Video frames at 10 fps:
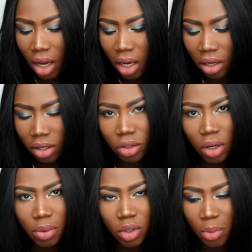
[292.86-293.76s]
in the
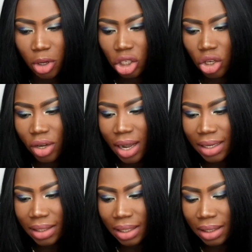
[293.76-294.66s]
description box so you
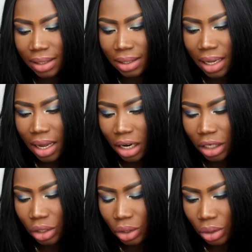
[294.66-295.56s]
guys can see.
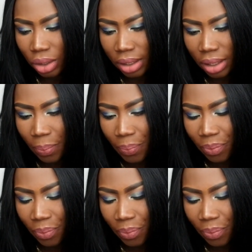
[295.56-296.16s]
I don't,